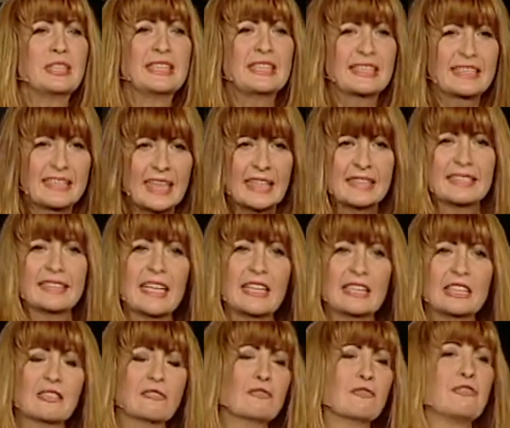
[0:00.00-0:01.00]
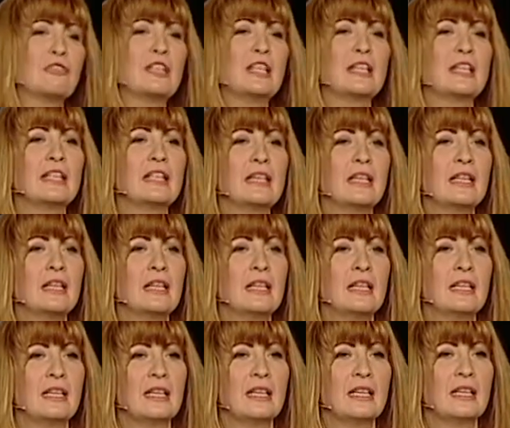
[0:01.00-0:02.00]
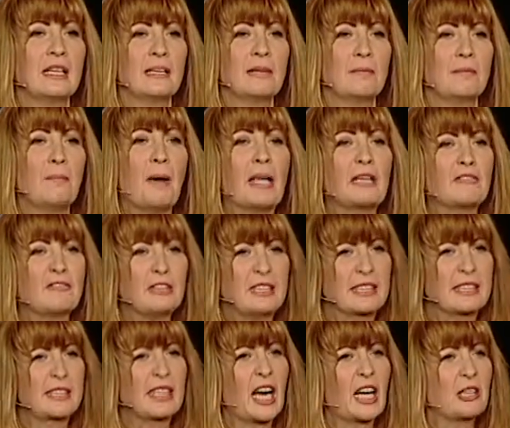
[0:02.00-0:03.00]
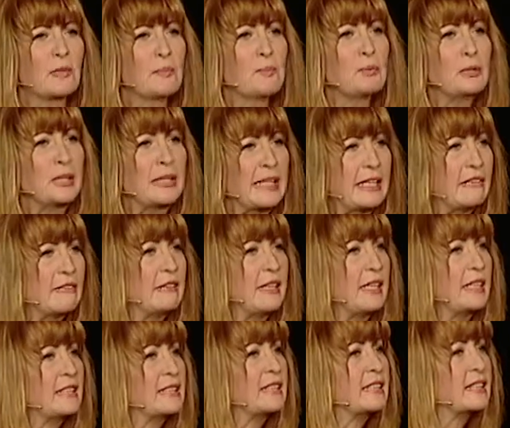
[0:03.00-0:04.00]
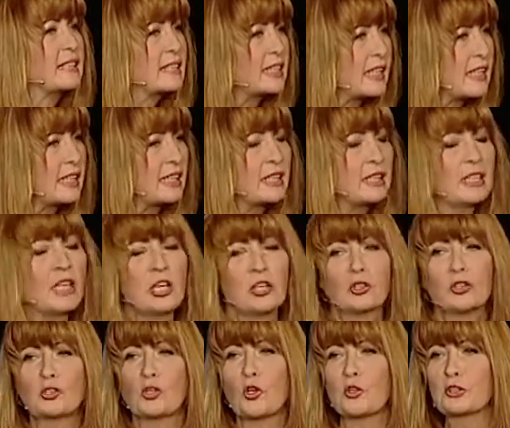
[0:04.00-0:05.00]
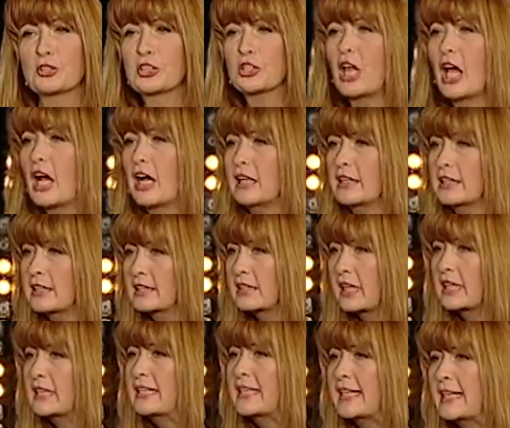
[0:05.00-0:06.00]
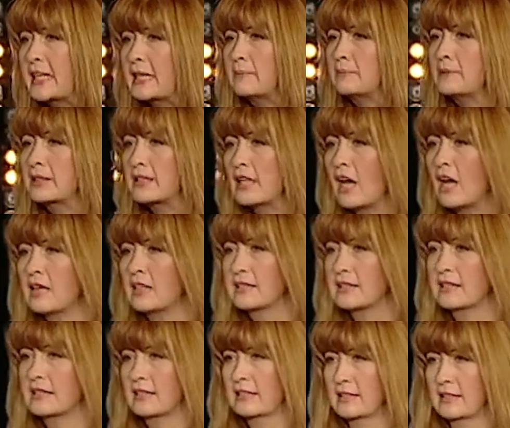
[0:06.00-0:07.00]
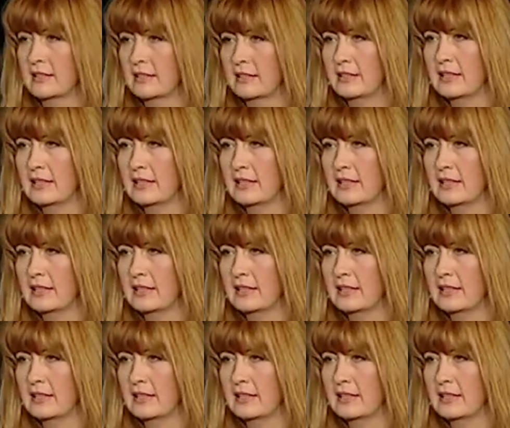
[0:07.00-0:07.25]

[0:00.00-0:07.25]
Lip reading: he sets us free, but we start believing still to those lies that keeps us